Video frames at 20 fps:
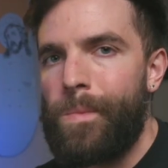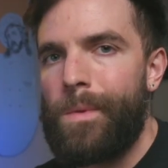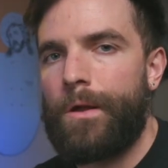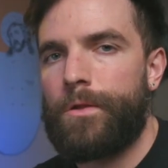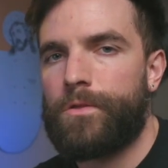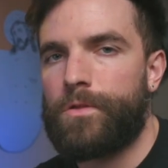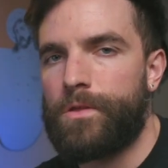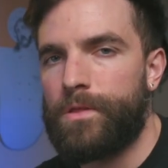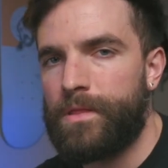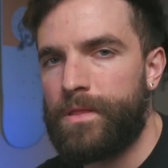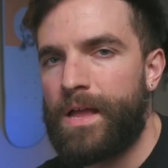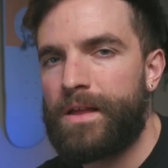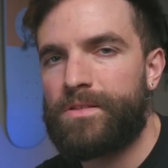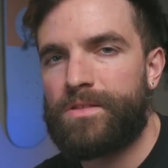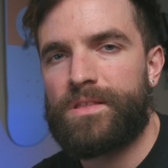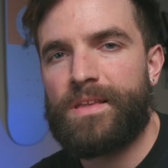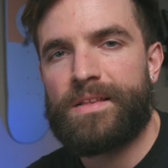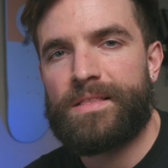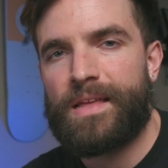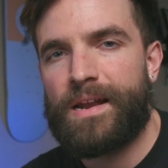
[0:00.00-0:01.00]
So the next
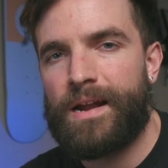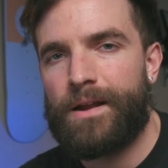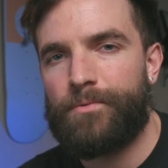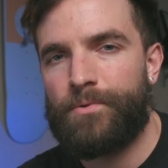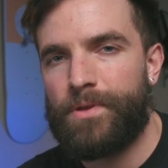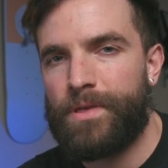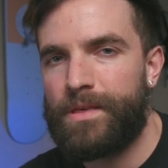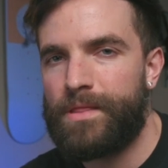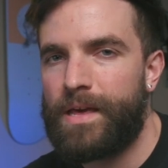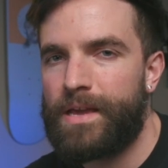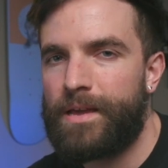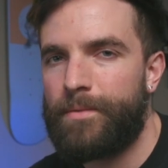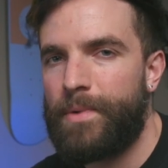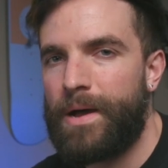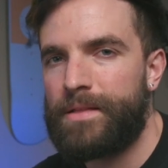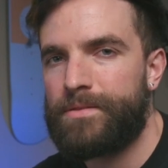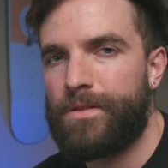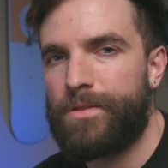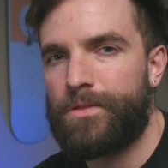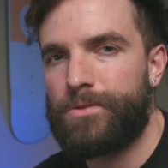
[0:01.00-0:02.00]
thing that I really like
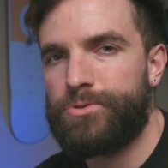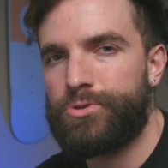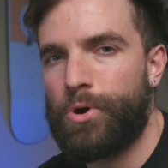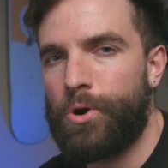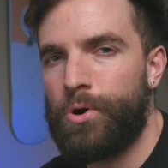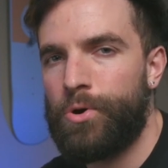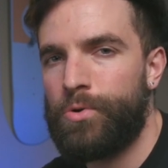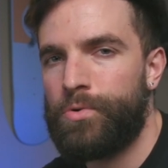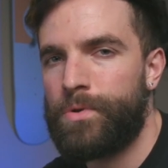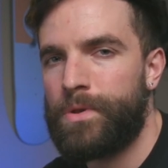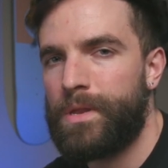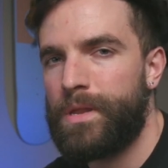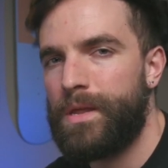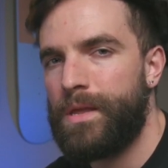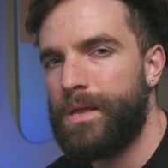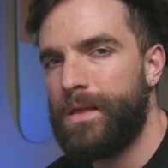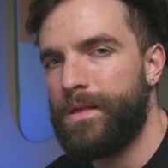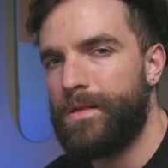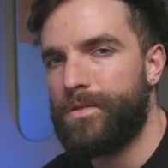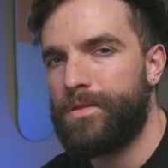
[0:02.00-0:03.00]
about this drone
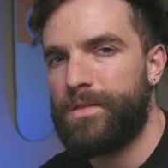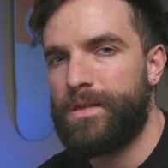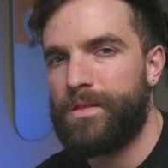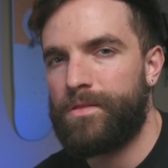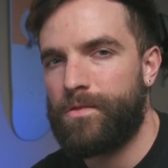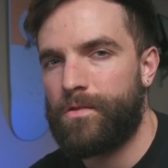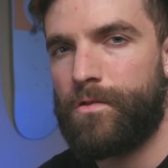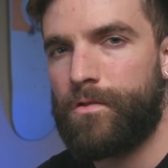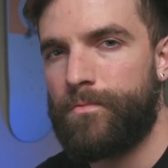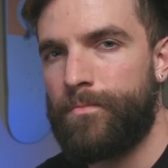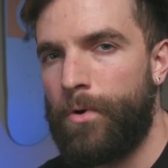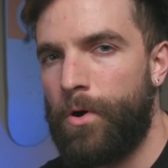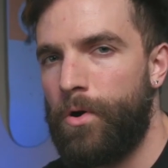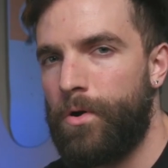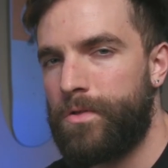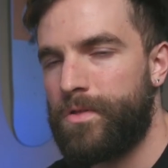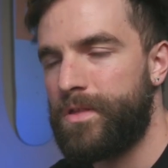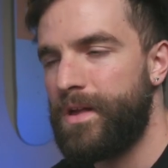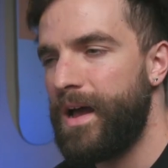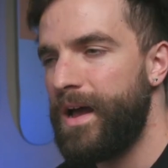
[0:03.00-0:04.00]
is its small
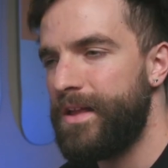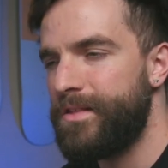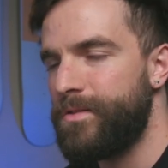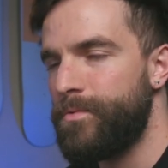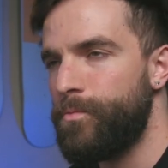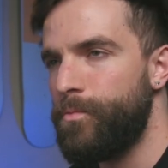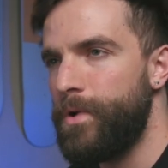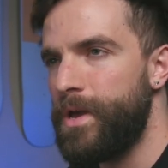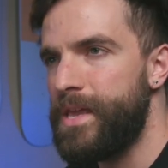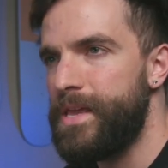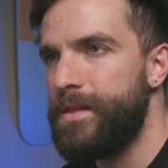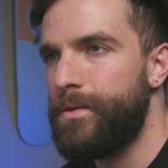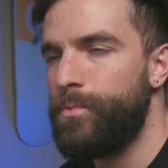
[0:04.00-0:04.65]
size and weight,